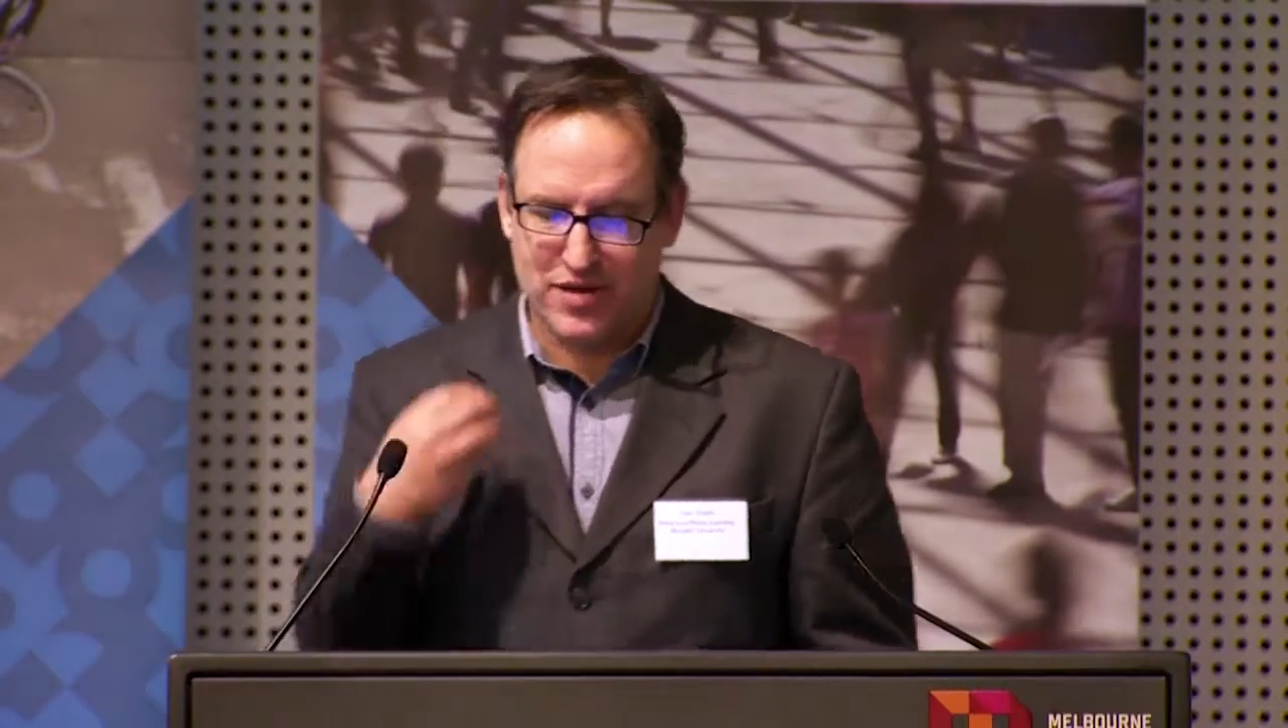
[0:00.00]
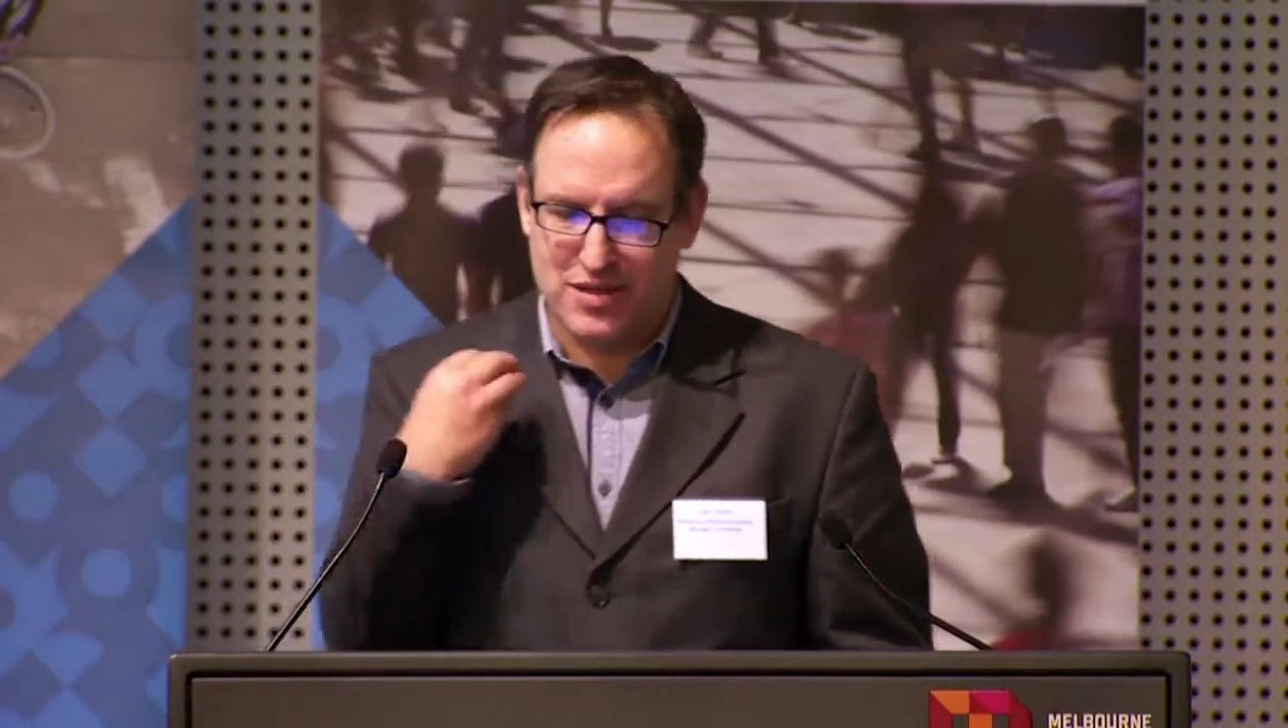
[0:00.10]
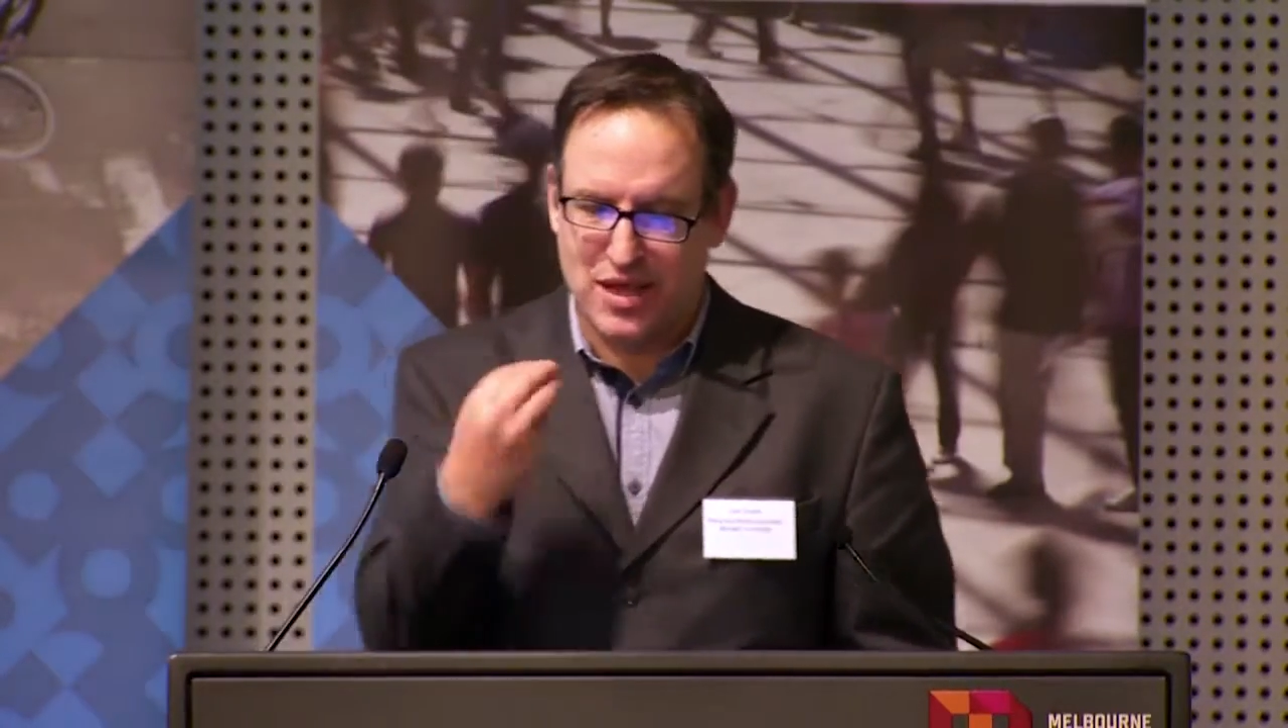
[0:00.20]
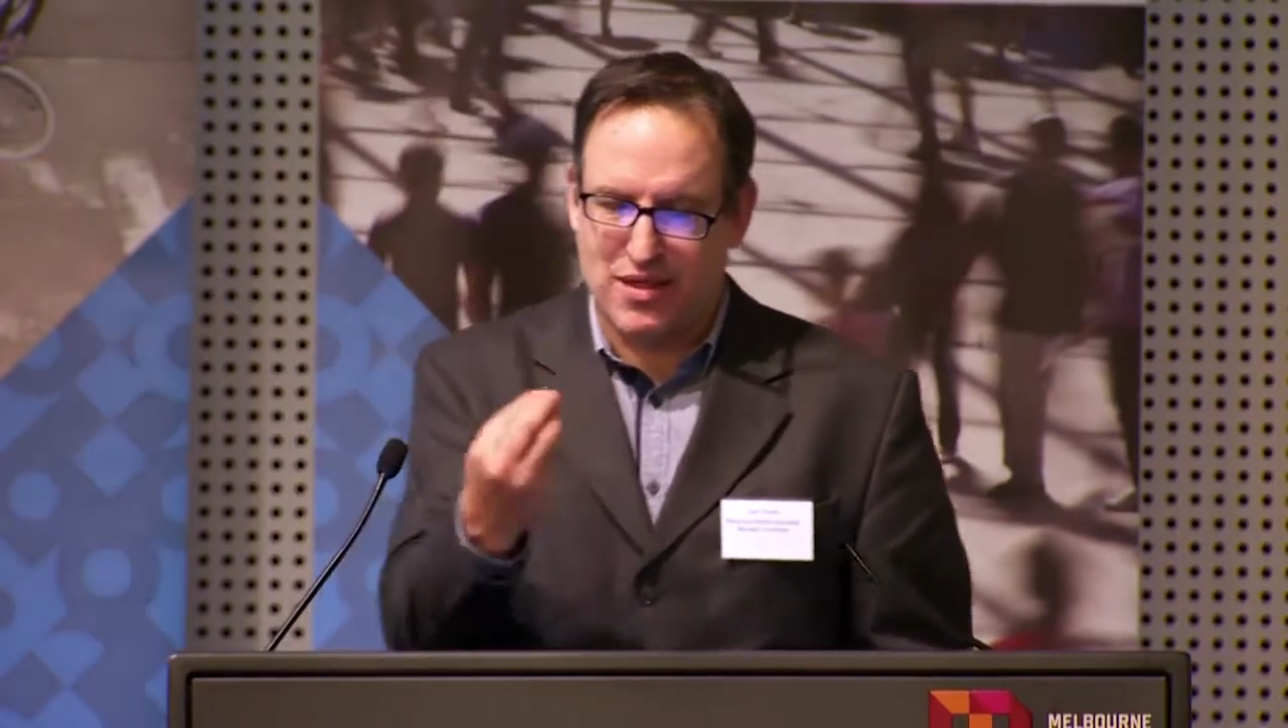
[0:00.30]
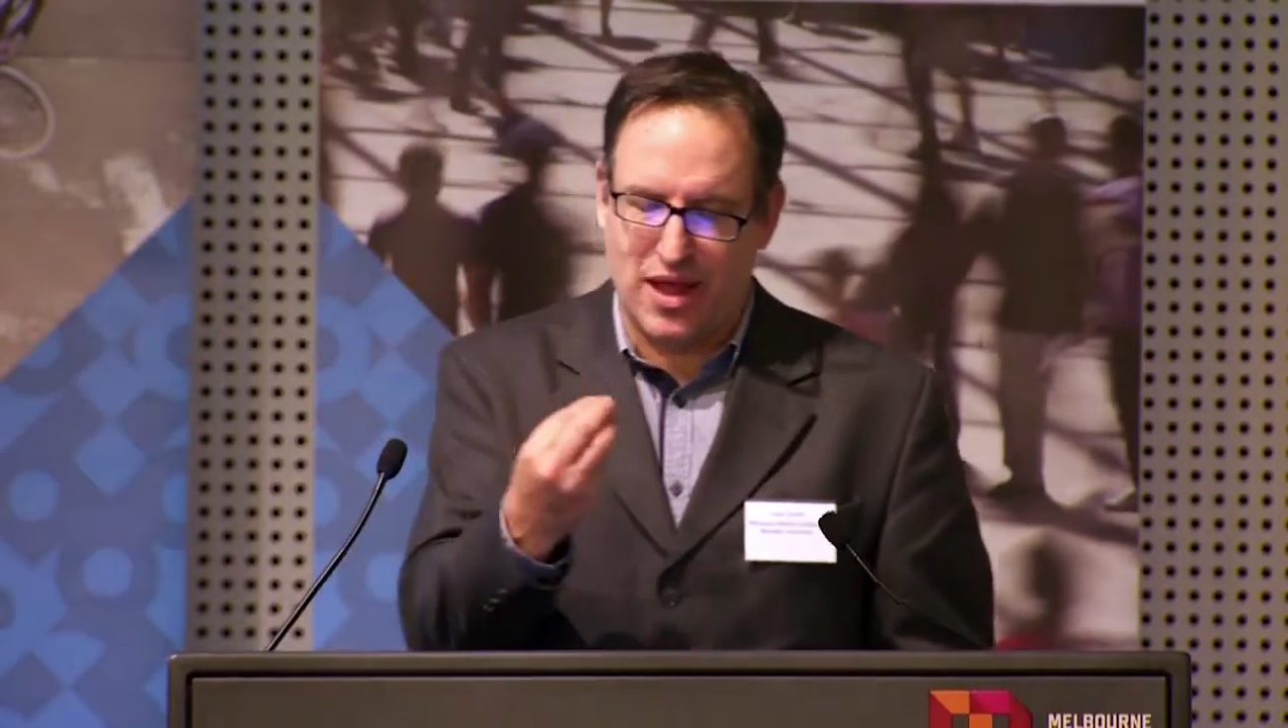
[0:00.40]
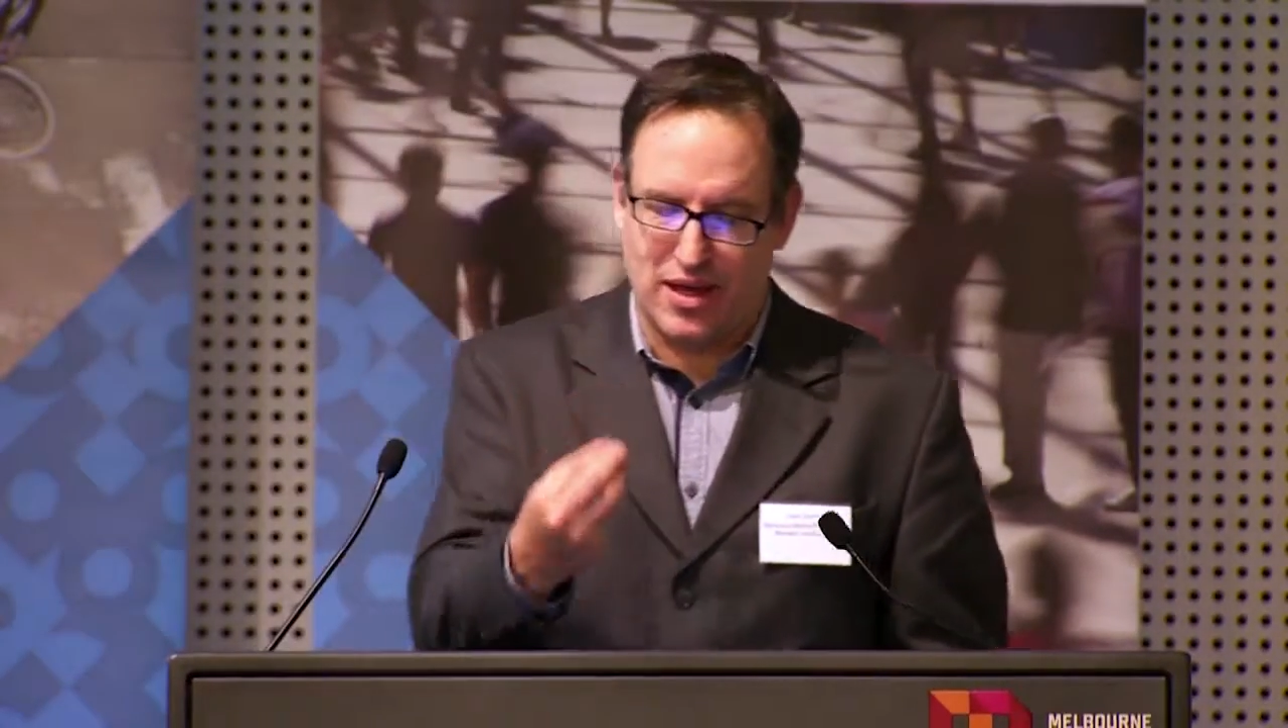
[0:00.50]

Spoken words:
and send that